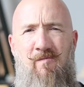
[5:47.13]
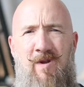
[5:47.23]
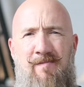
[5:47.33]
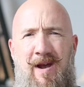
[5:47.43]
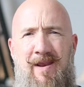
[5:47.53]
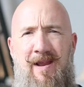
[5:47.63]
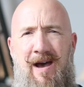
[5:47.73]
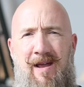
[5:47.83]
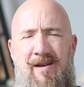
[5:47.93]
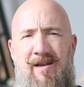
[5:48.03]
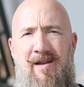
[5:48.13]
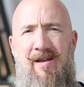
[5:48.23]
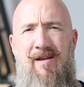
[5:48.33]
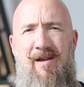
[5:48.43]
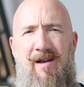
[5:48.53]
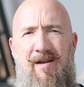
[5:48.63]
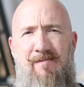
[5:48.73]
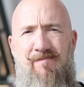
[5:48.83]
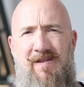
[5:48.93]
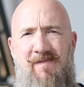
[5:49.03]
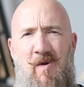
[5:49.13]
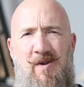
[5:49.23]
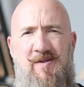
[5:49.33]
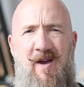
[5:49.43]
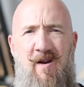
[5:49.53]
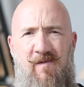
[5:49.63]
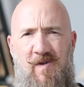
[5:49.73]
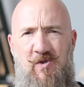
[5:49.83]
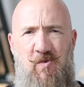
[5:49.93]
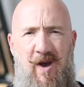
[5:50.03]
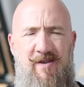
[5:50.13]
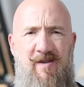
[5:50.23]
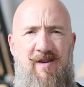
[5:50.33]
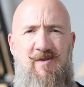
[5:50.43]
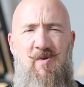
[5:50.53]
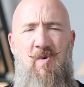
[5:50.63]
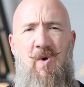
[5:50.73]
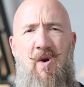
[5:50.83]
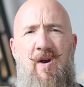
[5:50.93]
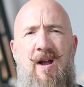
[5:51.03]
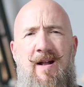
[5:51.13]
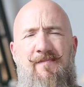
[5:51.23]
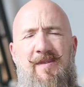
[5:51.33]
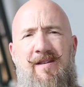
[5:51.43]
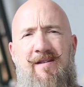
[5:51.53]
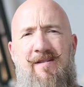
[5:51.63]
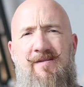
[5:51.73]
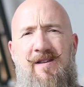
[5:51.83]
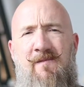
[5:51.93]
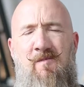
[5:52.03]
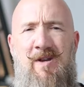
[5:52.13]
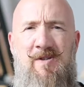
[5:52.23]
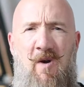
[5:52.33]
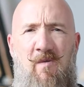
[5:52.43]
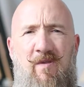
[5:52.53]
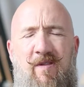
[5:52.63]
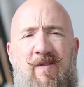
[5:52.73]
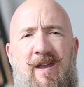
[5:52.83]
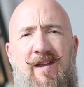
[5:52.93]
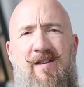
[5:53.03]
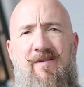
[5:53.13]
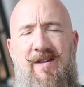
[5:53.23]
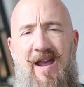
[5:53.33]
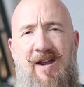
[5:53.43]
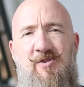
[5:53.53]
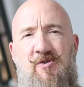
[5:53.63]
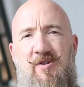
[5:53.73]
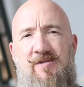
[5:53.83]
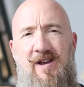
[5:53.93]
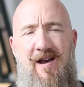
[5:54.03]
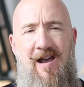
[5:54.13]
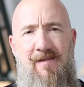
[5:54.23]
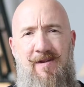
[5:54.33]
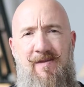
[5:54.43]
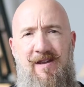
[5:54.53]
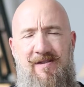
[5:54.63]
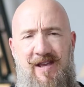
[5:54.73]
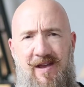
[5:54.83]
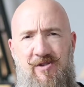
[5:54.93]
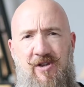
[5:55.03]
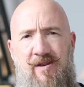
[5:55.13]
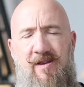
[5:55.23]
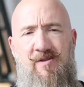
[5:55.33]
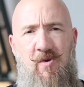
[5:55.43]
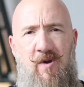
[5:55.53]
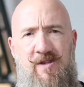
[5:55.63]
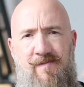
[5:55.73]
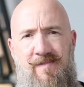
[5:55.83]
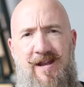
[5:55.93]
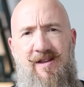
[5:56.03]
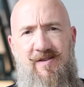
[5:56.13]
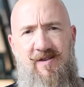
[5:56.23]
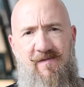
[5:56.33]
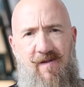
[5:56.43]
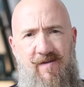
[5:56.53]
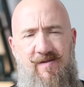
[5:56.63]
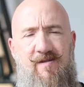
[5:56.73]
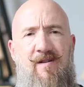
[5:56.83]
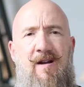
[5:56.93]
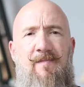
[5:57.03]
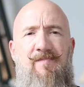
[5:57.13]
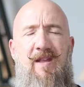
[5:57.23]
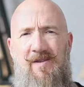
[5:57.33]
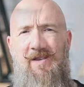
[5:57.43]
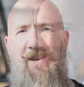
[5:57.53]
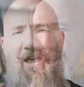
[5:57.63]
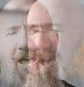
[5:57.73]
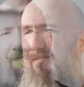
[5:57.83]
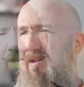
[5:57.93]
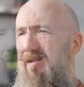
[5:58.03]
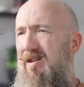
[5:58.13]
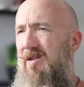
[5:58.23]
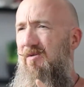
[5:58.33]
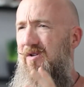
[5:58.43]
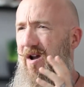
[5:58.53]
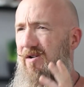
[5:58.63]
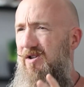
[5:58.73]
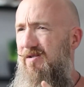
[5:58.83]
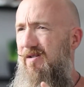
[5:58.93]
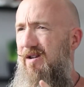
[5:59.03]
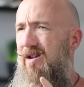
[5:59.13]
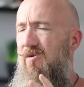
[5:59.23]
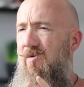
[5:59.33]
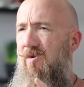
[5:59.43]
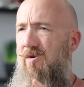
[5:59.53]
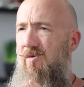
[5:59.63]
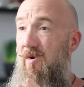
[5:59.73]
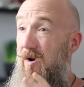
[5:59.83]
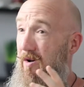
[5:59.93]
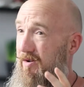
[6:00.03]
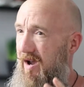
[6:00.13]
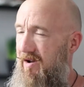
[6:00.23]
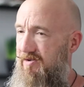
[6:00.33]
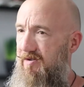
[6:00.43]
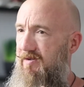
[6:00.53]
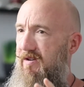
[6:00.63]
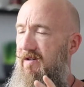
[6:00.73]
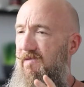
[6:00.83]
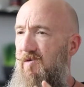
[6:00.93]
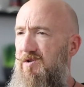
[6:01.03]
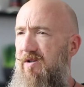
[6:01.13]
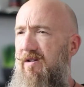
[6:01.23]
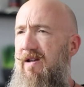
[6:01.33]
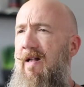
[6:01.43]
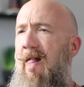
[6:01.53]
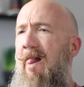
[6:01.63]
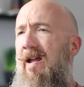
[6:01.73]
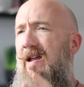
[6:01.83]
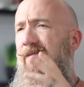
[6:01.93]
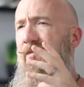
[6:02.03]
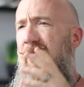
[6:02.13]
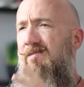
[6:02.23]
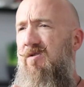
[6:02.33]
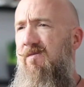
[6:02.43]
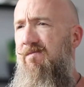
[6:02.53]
we might not be focused on our virtuosity score is if we don't think the extra time and the attention is going to make a difference. And this can happen either consciously or unconsciously, unfortunately. If you